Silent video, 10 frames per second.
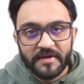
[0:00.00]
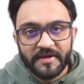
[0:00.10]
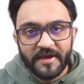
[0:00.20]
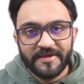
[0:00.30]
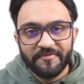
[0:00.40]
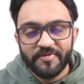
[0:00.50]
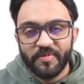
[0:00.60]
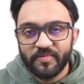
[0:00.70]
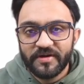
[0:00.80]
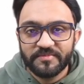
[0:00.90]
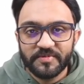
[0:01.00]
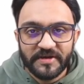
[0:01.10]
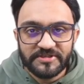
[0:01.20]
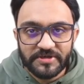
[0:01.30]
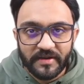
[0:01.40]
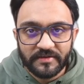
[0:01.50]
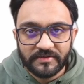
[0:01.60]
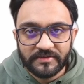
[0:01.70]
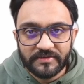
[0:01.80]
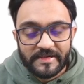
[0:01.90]
Hey everyone, welcome to my
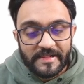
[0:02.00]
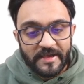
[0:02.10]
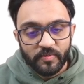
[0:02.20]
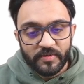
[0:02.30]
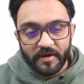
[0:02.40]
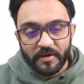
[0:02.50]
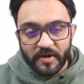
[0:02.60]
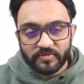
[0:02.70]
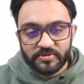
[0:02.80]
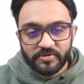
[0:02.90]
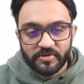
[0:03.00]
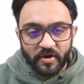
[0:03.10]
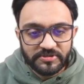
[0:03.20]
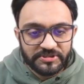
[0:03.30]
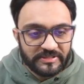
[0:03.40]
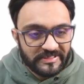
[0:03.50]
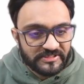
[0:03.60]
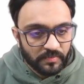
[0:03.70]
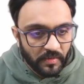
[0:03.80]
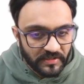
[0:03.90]
channel. We are about to launch the
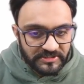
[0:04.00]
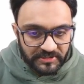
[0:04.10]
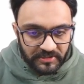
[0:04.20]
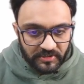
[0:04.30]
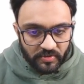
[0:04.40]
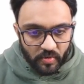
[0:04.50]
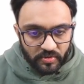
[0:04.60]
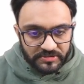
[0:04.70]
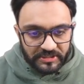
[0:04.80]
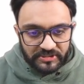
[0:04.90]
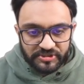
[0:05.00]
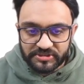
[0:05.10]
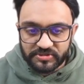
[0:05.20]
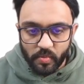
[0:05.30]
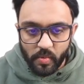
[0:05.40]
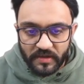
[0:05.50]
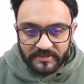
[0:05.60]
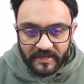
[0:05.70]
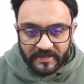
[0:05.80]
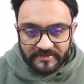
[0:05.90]
Smart City course in just one
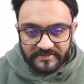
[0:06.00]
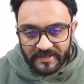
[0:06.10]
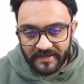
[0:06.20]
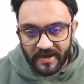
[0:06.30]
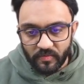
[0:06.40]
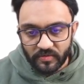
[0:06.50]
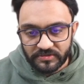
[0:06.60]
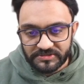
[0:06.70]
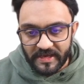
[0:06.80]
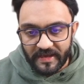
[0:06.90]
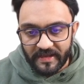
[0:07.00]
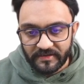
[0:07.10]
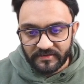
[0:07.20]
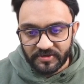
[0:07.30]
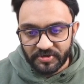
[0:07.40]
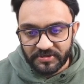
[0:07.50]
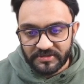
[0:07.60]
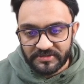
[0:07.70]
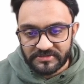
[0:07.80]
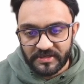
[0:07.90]
day, 10 hours and
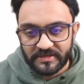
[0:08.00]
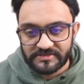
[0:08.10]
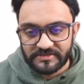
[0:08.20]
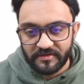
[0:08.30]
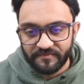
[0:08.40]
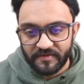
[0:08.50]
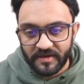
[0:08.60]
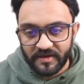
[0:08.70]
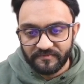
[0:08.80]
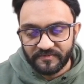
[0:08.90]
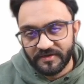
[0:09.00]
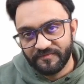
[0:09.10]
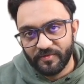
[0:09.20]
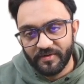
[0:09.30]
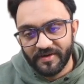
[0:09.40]
36, 35, 34